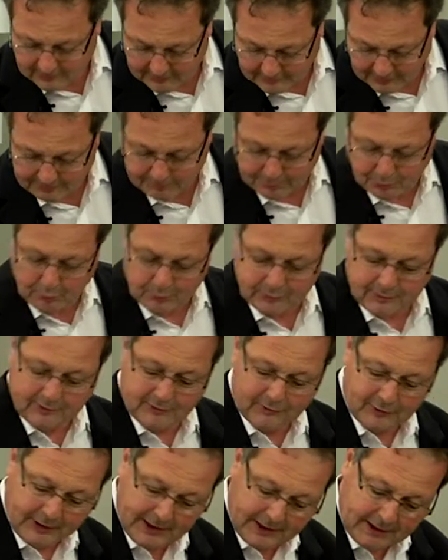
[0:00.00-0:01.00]
then pull the
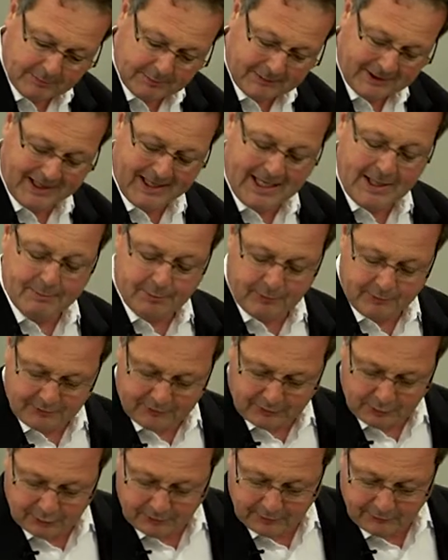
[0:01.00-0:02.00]
straight cable
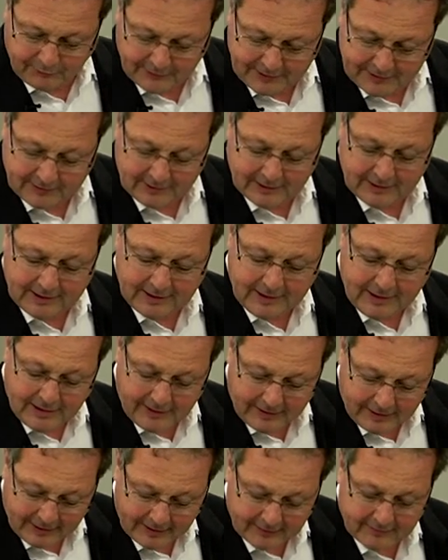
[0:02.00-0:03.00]
through the fitting,
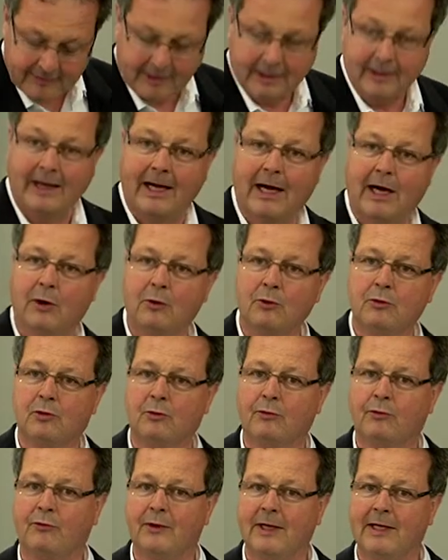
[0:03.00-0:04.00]
and then how to
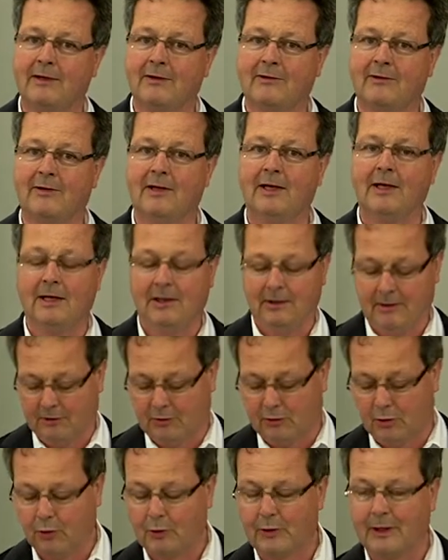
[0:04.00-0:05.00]
fix the
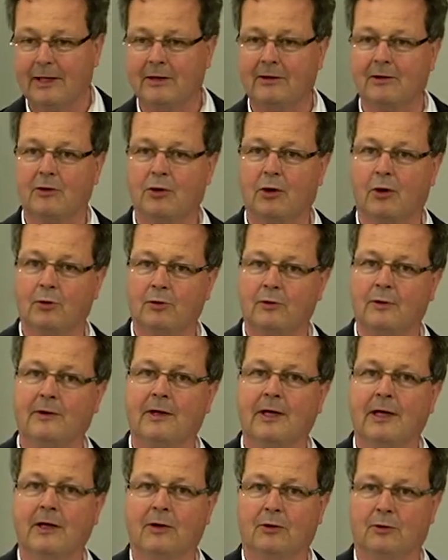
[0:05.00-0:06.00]
corrugated conduit
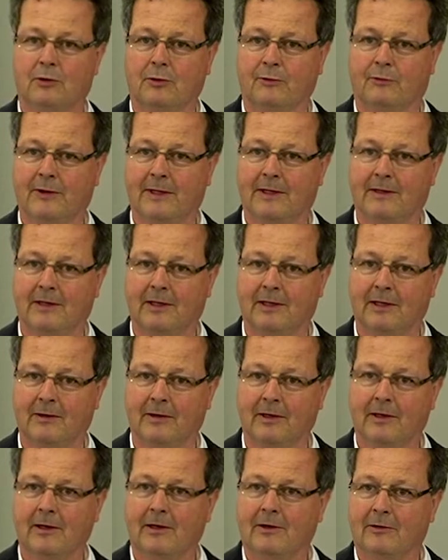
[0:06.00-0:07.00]
to the fitting.
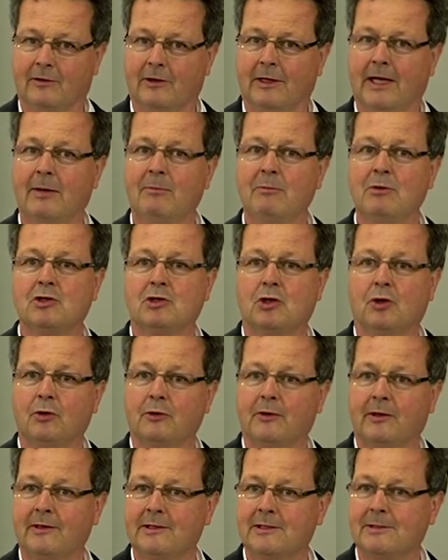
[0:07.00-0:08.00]
So let me show
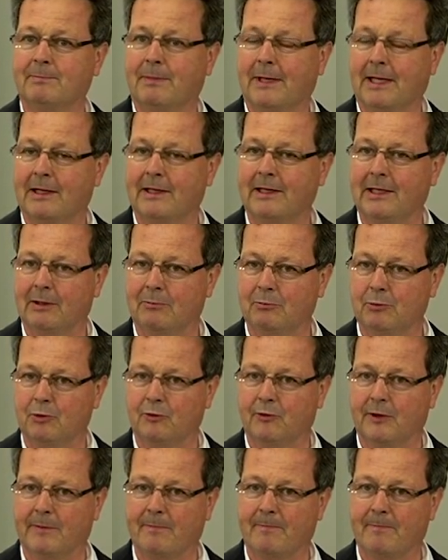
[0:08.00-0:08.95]
this by a little movie.